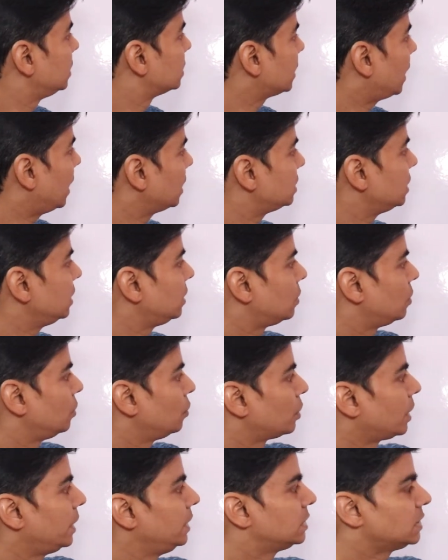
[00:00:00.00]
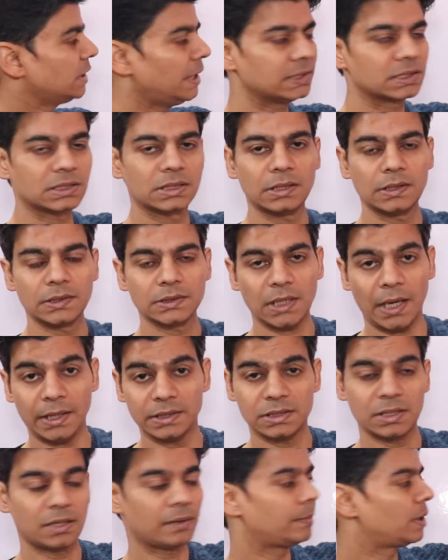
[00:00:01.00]
acid chlorides, esters,
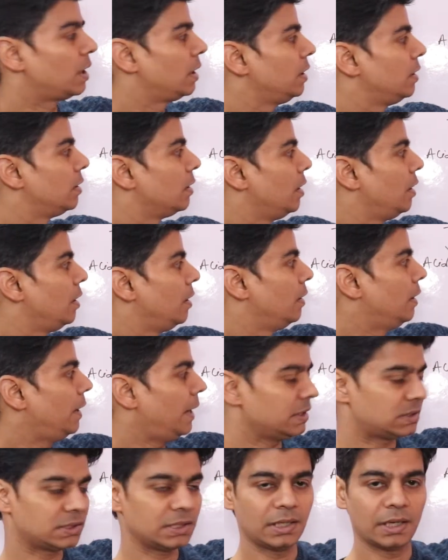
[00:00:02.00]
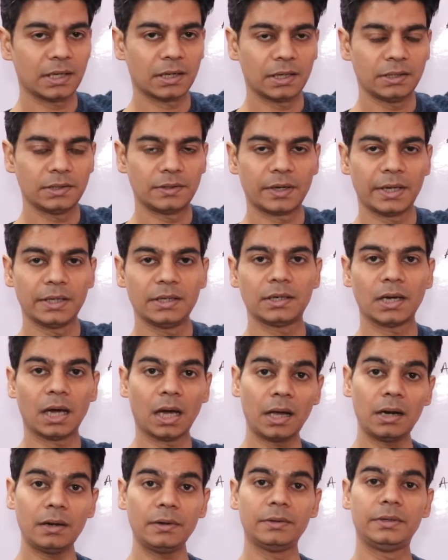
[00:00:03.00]
acetamide, acid anhydride
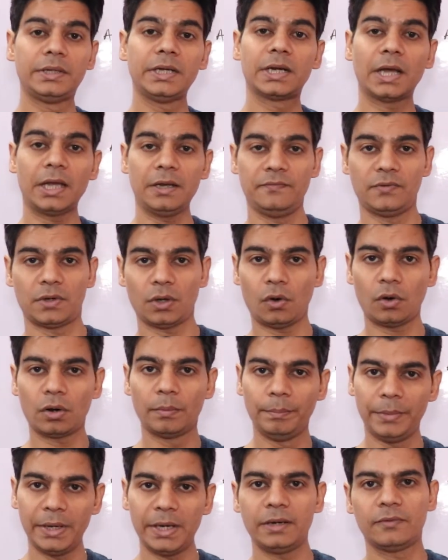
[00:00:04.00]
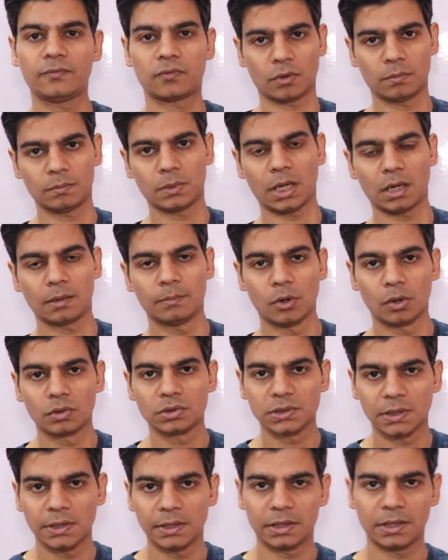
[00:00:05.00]
are derived or made from
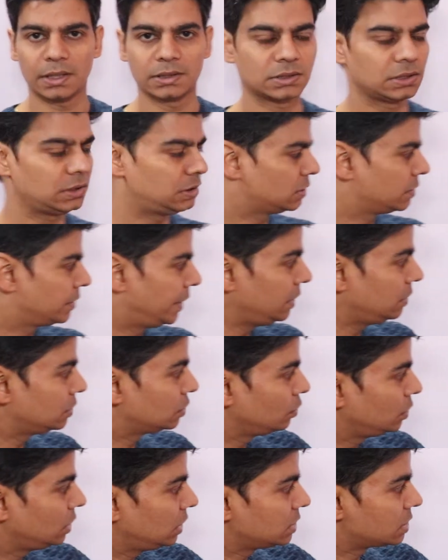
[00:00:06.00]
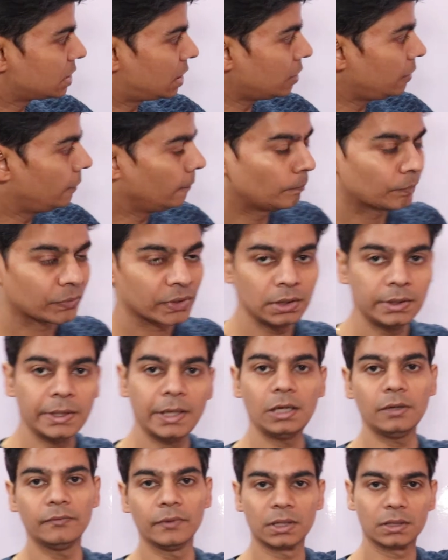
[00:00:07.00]
carboxylic acids, right? So these are
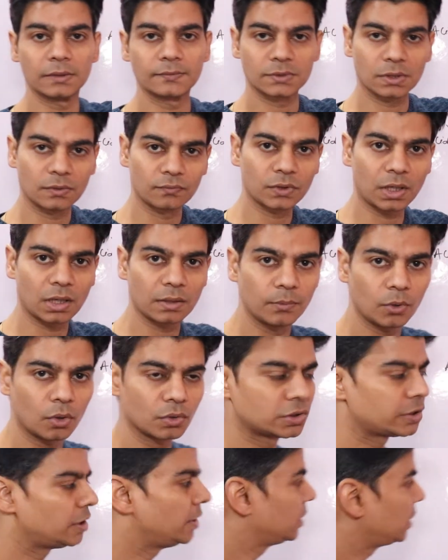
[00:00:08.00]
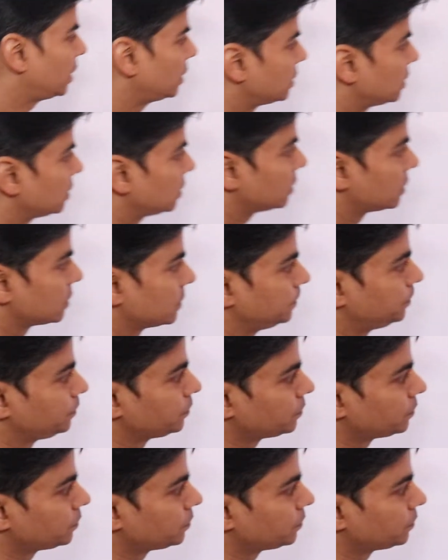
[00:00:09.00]
derivatives of carboxylic acids.